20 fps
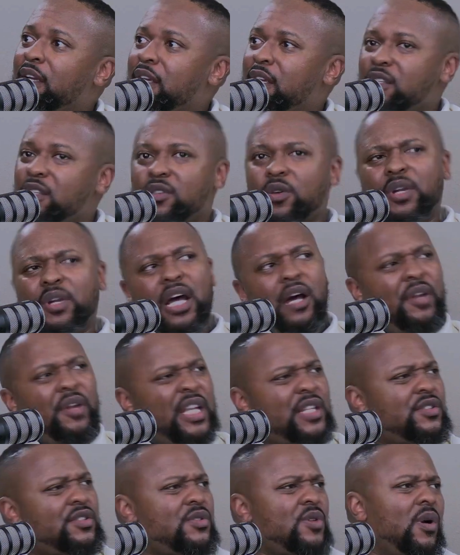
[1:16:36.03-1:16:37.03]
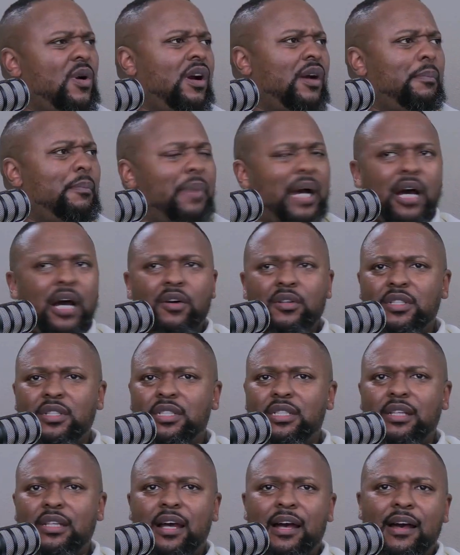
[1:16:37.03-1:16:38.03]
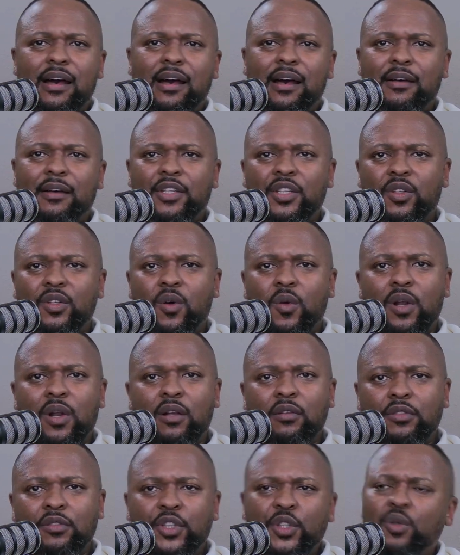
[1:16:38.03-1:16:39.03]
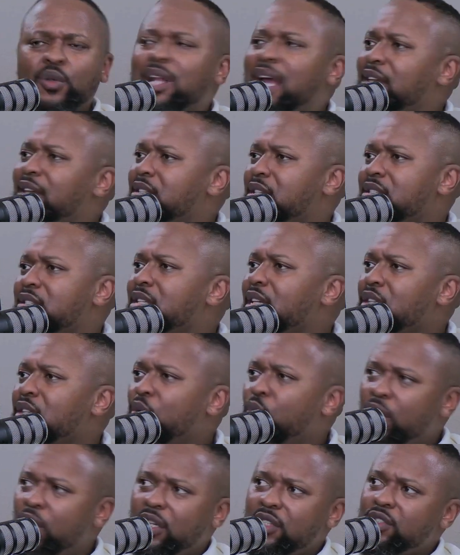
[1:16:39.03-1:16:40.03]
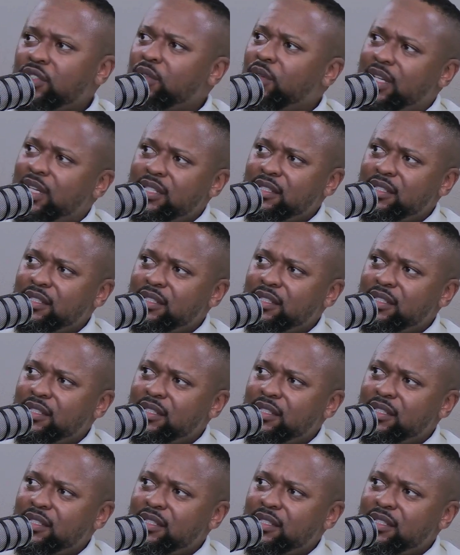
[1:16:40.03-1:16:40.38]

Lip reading: So now let's talk about you licensing the works to us.